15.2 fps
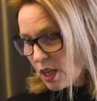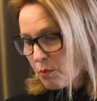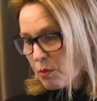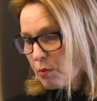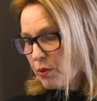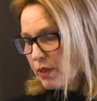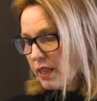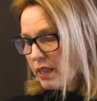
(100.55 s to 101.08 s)

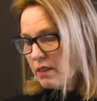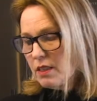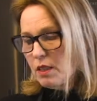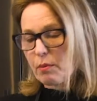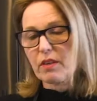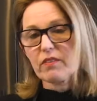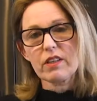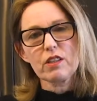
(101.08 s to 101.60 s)
Paprika is a
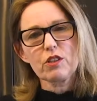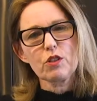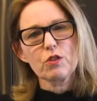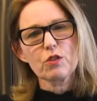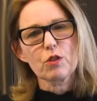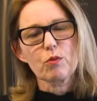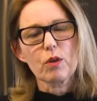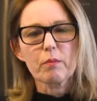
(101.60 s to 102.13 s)
bit of an
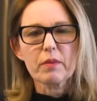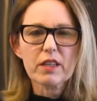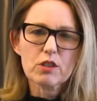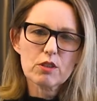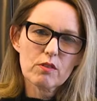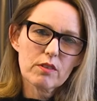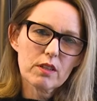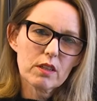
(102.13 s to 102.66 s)
unusual one
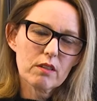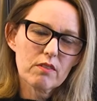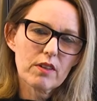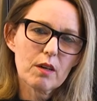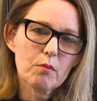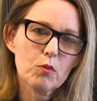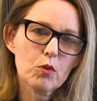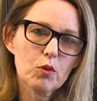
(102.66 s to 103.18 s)
because you think of
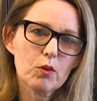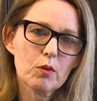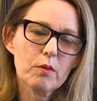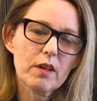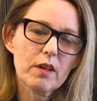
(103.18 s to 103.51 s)
that more